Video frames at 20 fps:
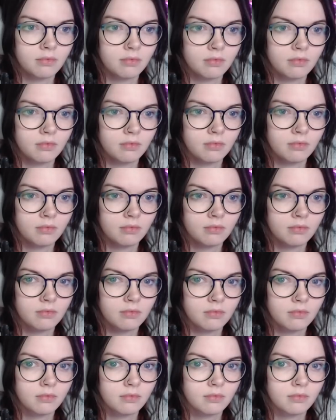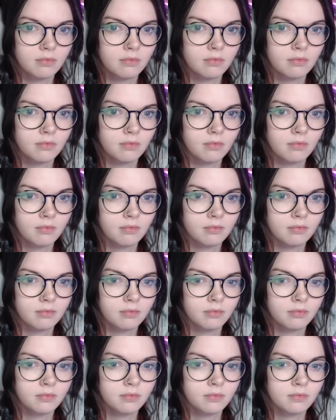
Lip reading: (silence)